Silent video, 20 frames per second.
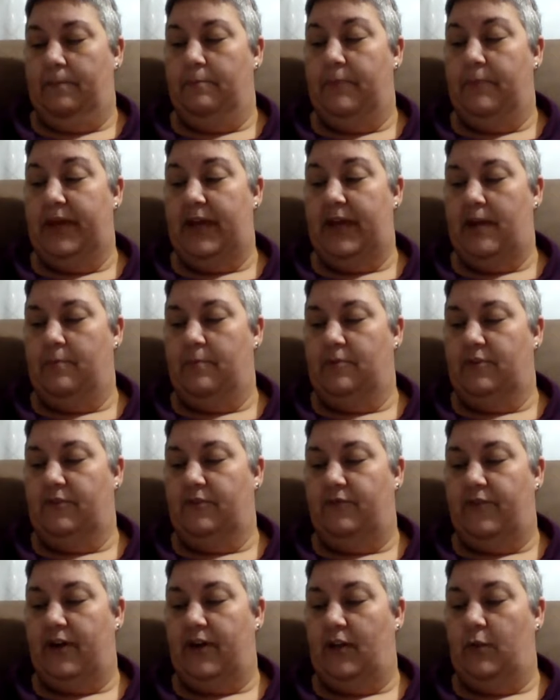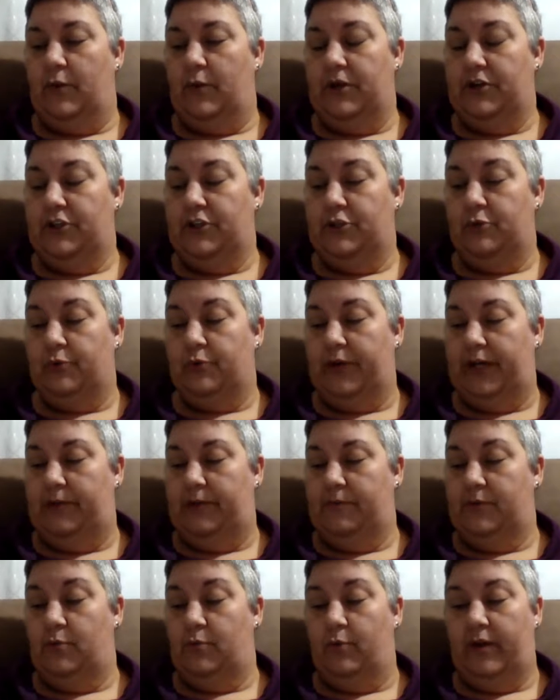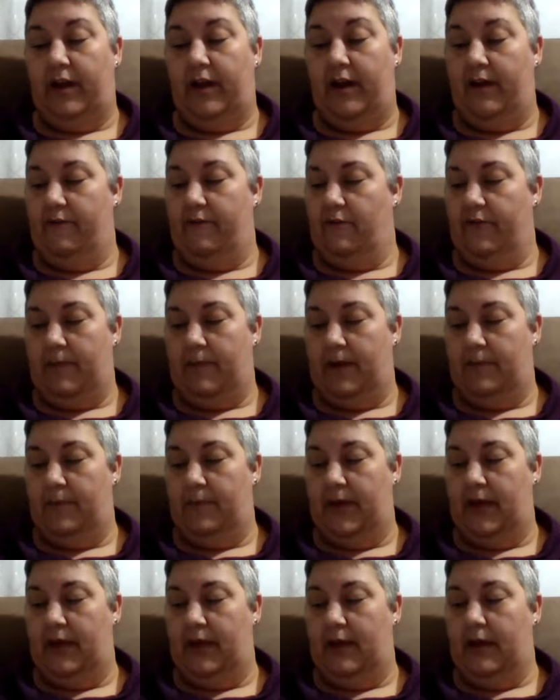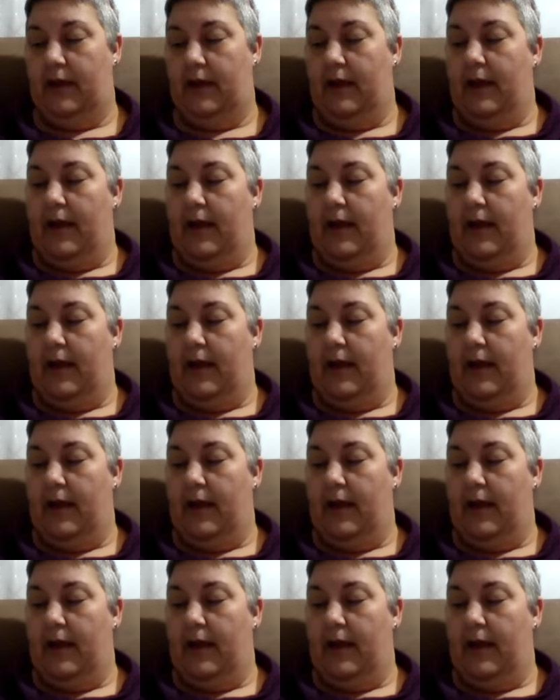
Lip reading: be able to follow her dreams, whatever they may be,